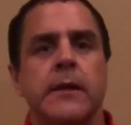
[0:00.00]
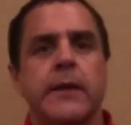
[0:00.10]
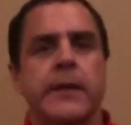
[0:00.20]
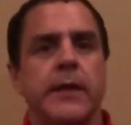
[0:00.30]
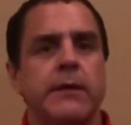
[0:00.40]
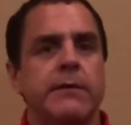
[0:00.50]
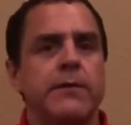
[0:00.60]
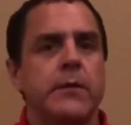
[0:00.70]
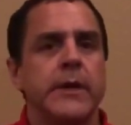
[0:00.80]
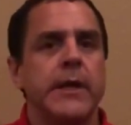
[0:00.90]
and that you
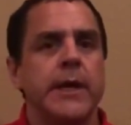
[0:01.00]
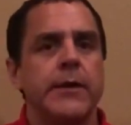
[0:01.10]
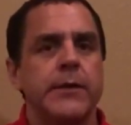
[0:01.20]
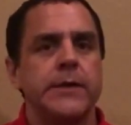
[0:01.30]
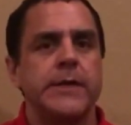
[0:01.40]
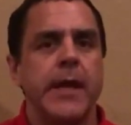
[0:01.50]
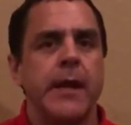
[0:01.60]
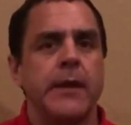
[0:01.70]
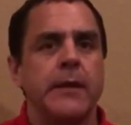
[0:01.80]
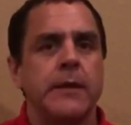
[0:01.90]
fully
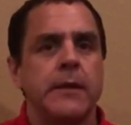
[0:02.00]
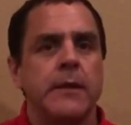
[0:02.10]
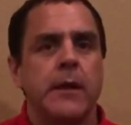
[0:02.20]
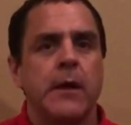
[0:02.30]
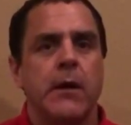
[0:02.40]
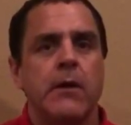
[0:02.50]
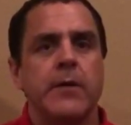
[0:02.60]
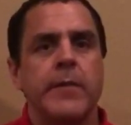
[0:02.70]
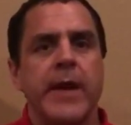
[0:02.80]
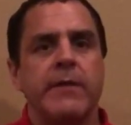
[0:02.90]
understand all
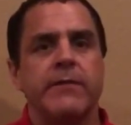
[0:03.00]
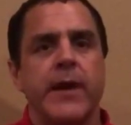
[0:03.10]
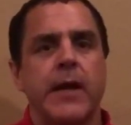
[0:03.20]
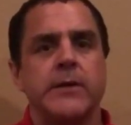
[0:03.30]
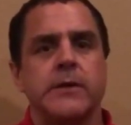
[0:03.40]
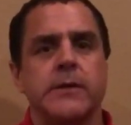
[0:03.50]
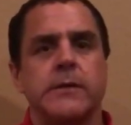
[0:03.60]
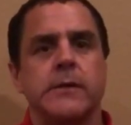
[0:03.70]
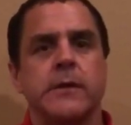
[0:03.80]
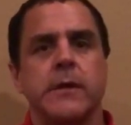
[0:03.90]
the
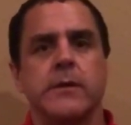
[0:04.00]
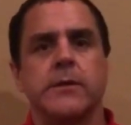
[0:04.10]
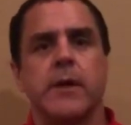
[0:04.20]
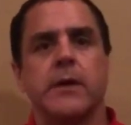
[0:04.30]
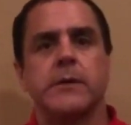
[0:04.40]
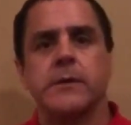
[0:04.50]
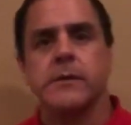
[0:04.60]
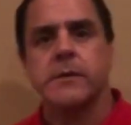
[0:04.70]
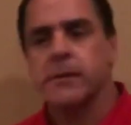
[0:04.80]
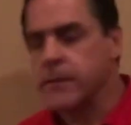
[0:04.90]
manufacturer's
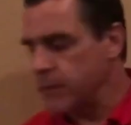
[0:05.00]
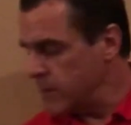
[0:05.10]
instructions.